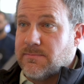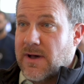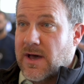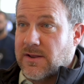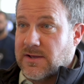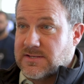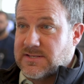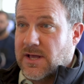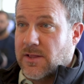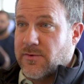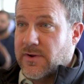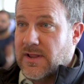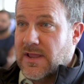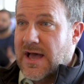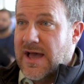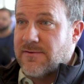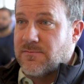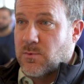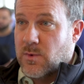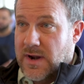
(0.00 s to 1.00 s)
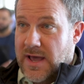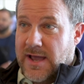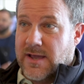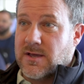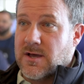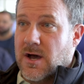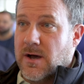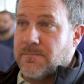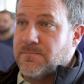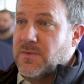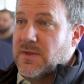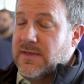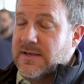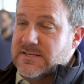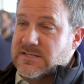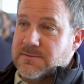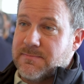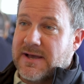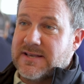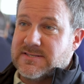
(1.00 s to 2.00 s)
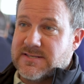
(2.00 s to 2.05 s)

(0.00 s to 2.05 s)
about Accelerate Live when I come, this is my